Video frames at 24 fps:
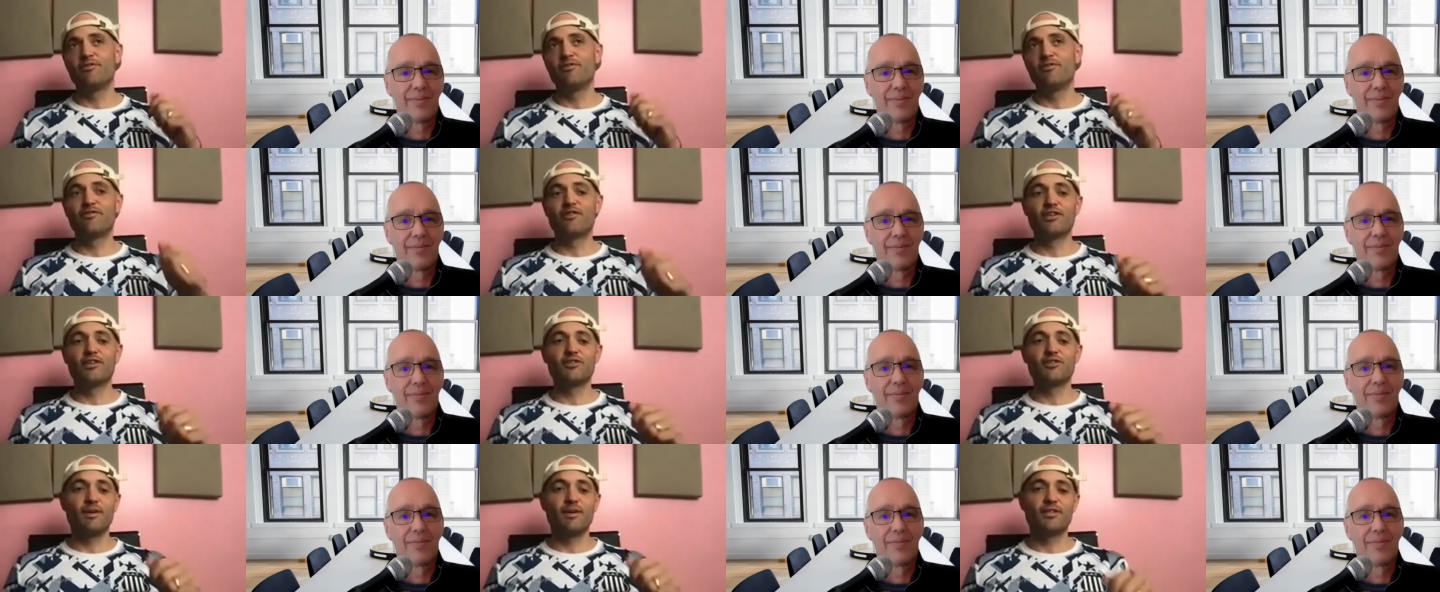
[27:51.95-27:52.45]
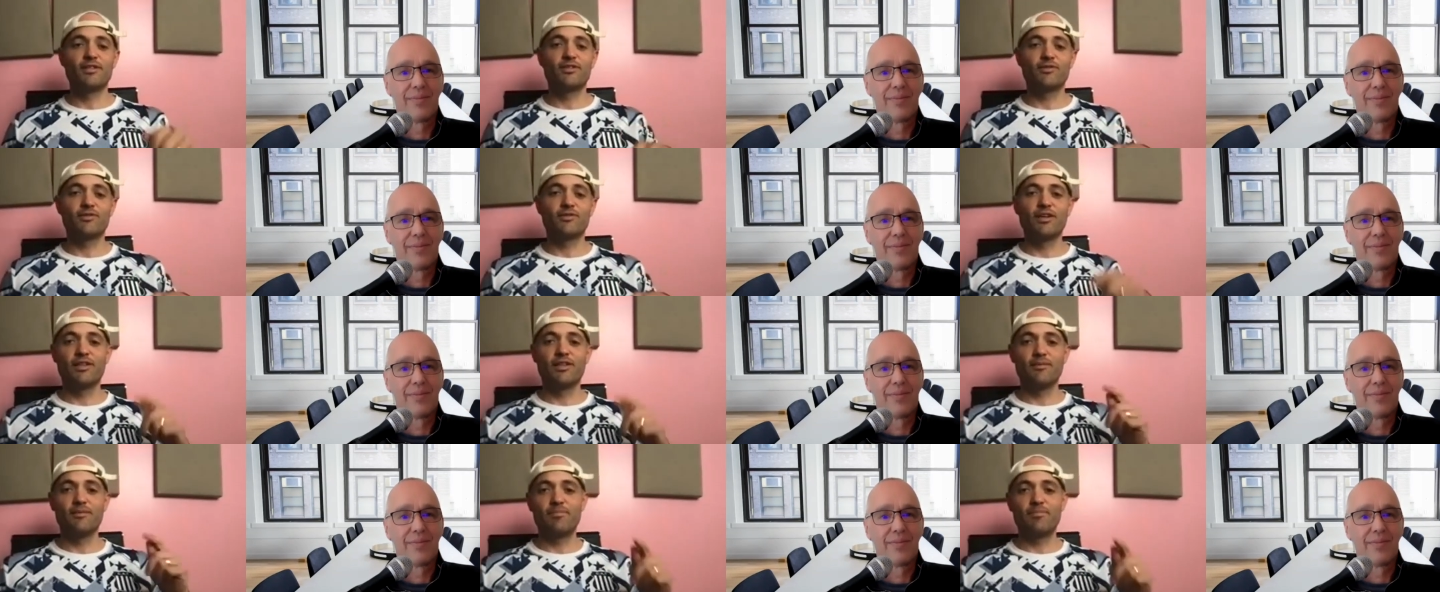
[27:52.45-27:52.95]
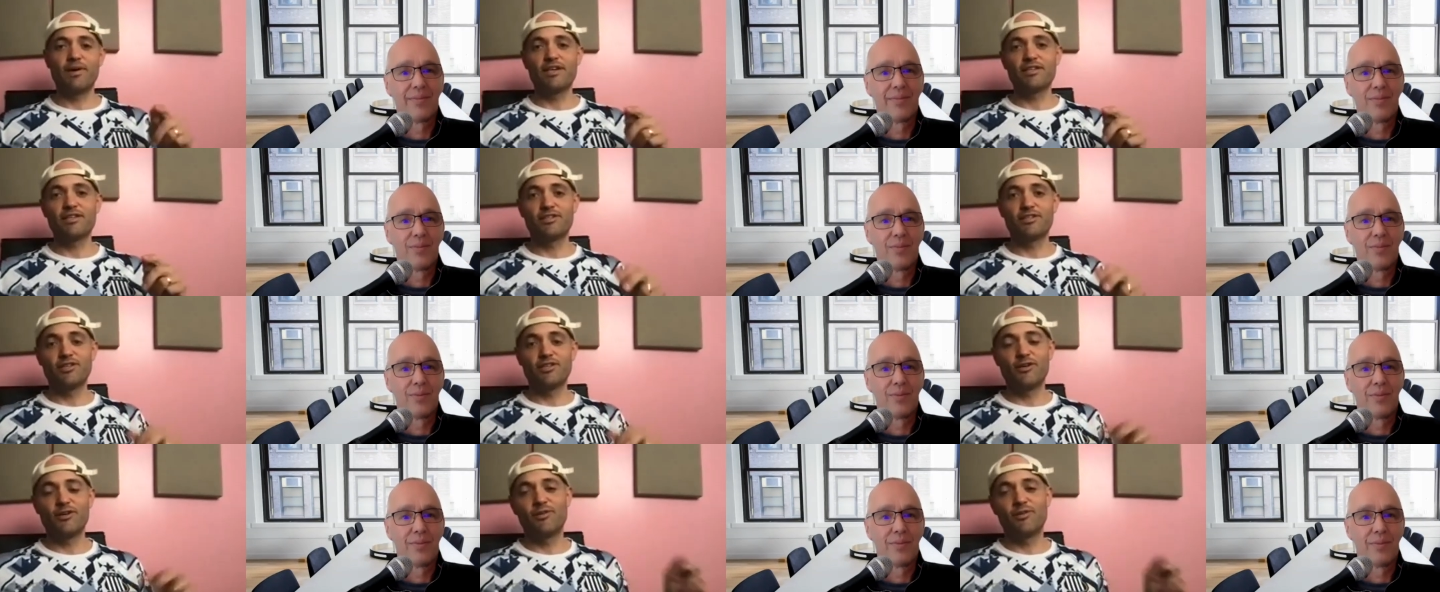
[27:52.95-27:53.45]
Speaker 1: fresh mozzarella
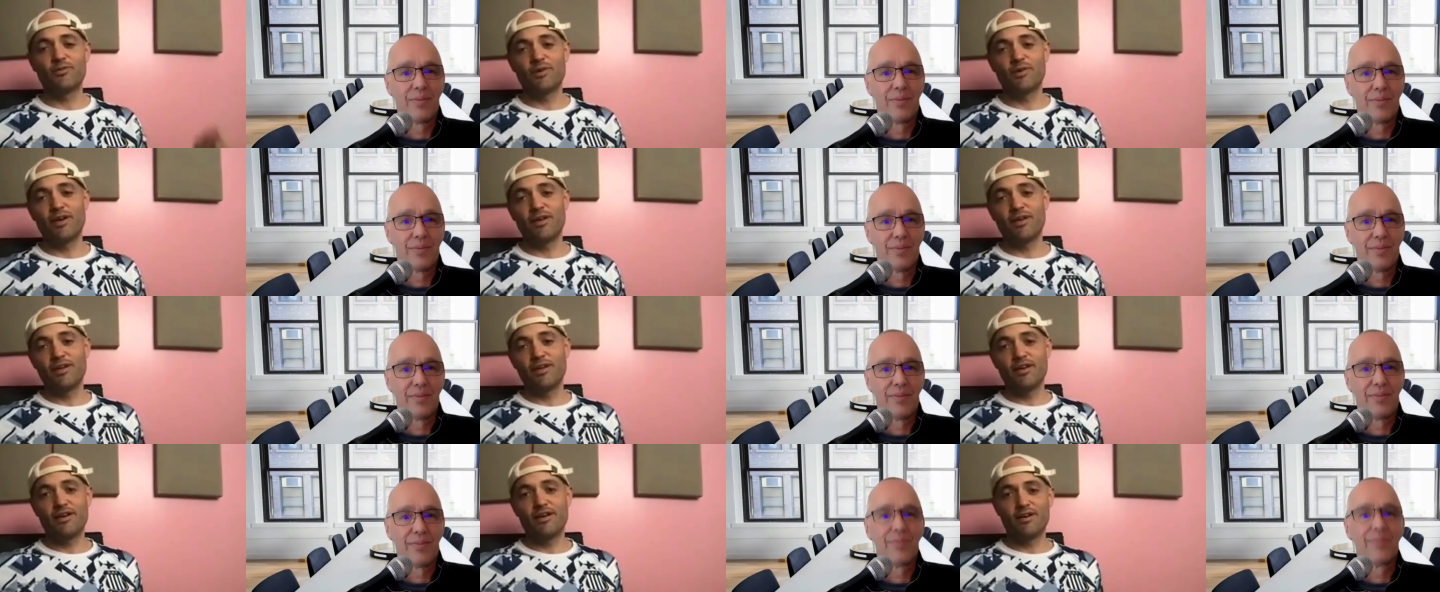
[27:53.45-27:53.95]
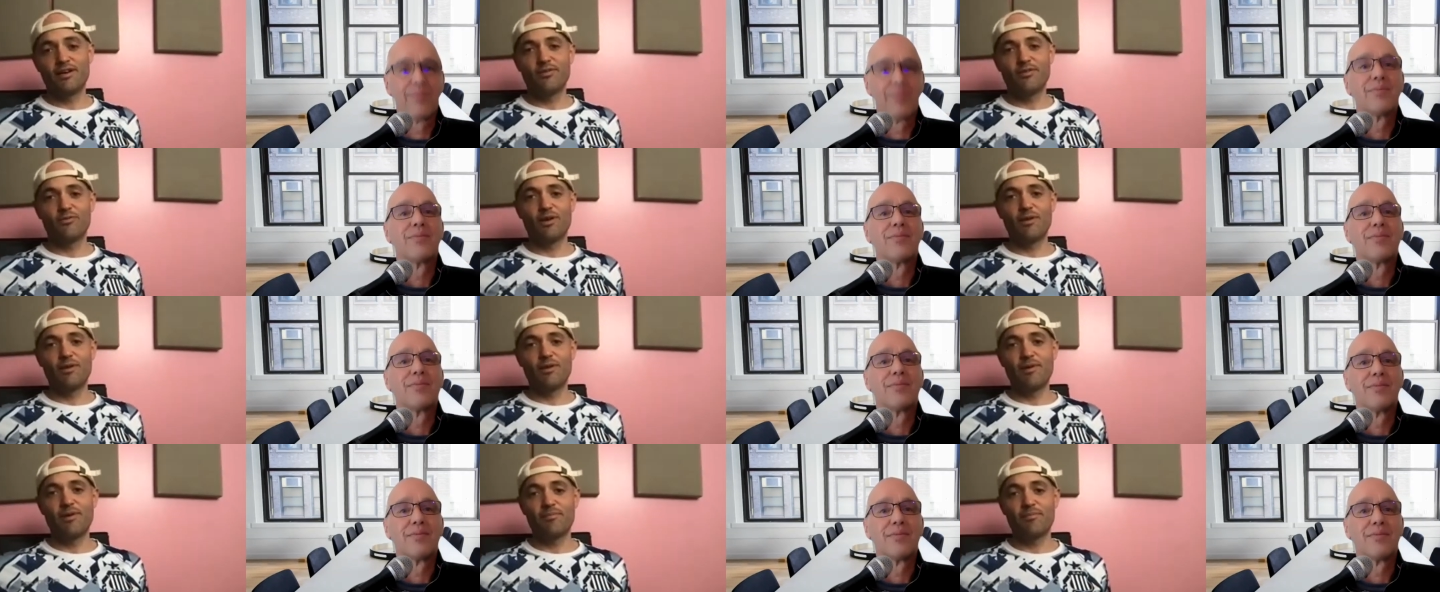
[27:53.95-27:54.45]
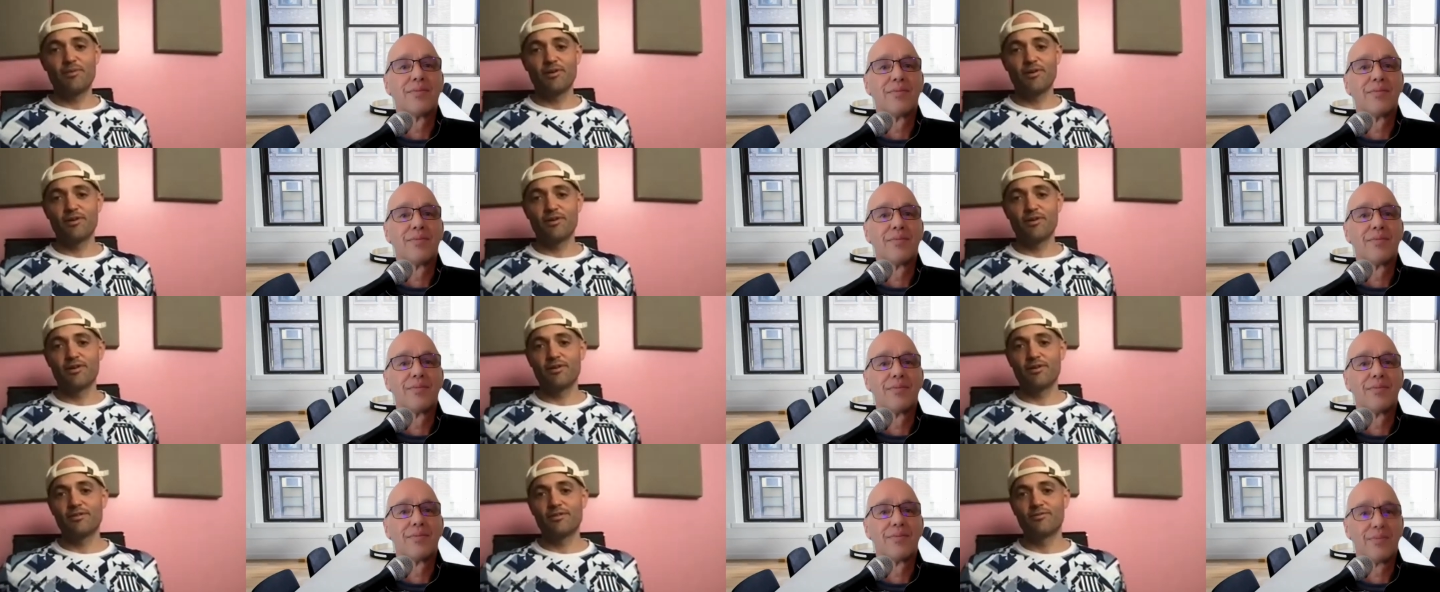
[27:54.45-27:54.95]
pesto and red uh, red
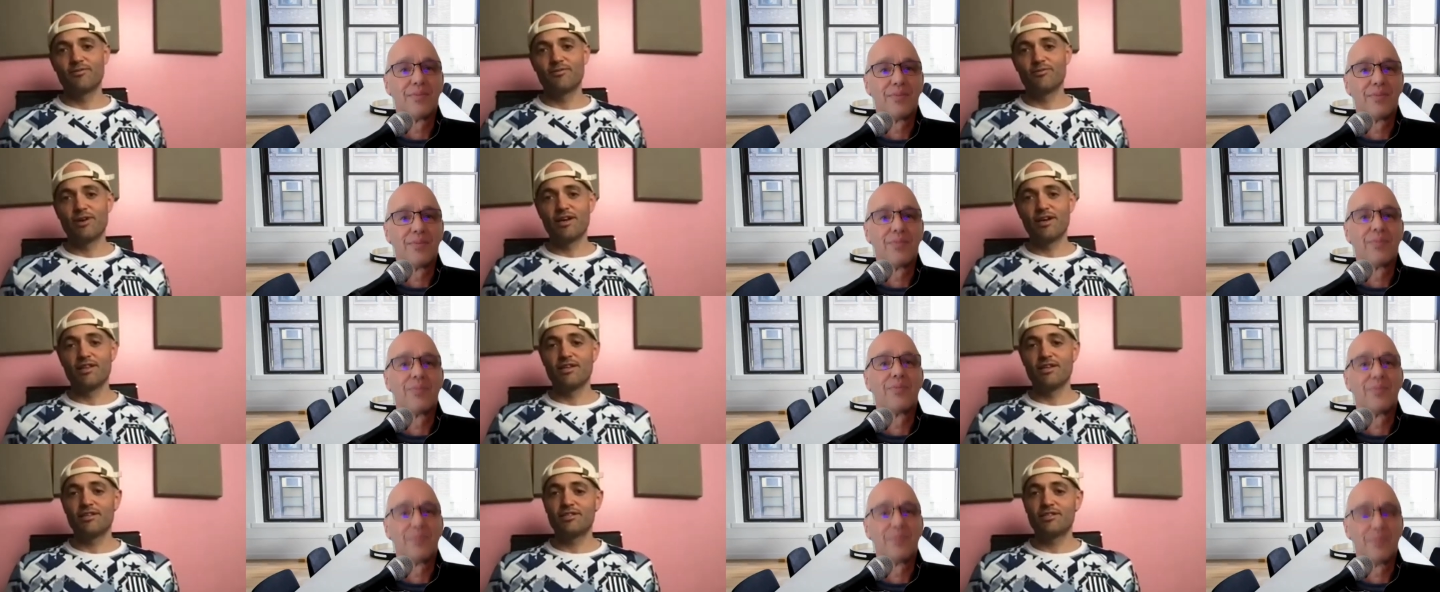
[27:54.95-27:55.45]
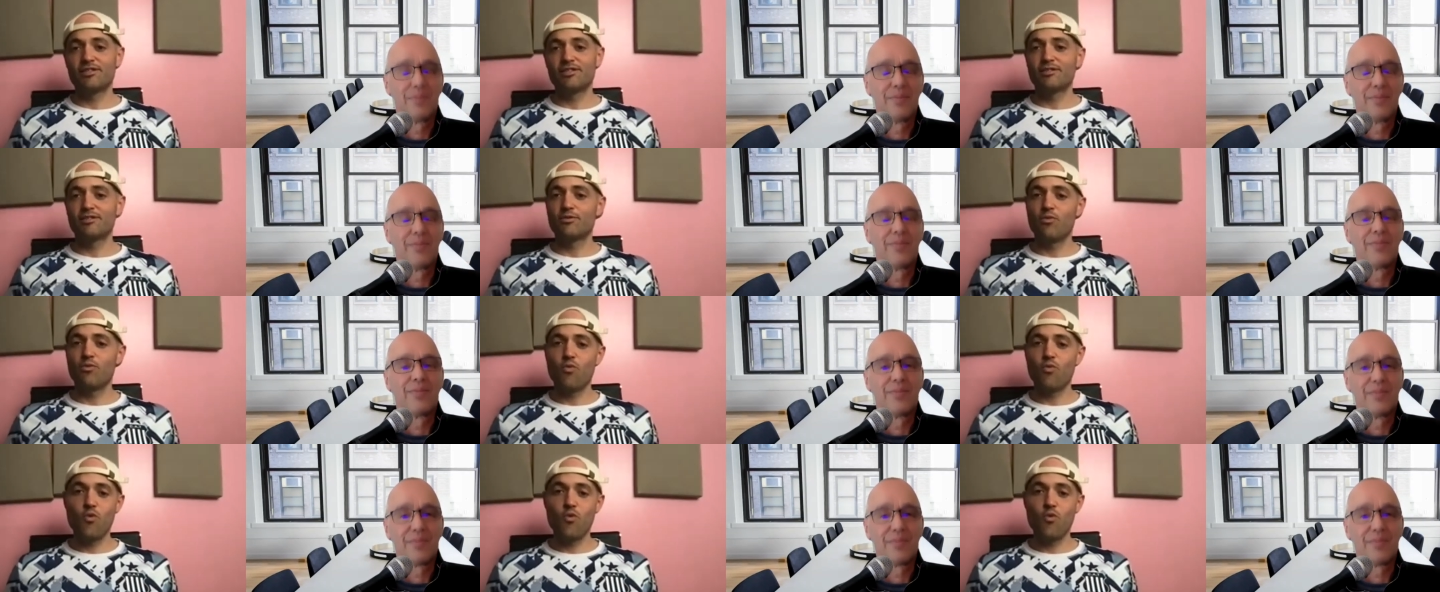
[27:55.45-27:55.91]
pepper relish.